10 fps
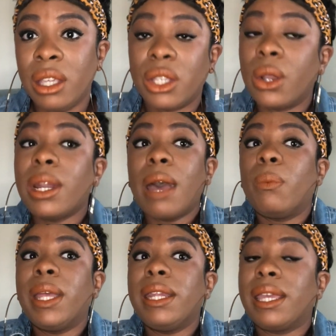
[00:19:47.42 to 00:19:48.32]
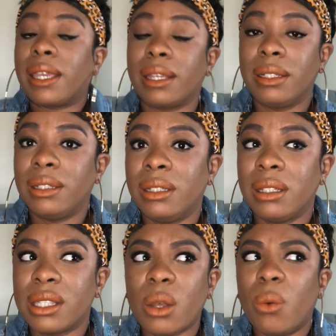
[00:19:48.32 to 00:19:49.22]
You're not willing.
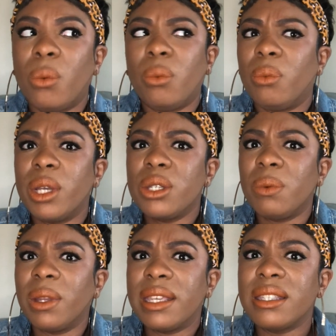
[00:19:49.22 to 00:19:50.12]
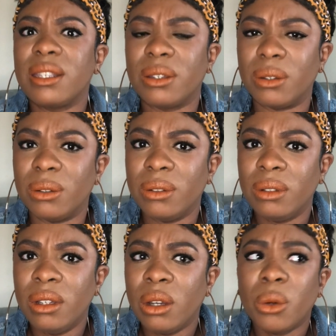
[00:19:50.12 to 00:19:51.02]
So what you want us to do?
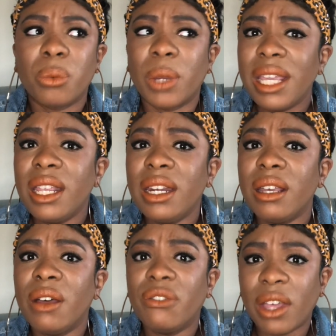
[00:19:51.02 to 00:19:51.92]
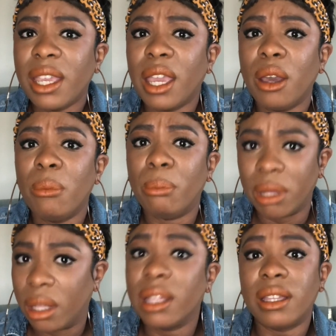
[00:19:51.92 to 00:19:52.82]
Read a fucking
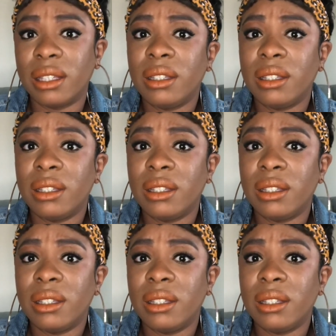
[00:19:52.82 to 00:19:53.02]
book.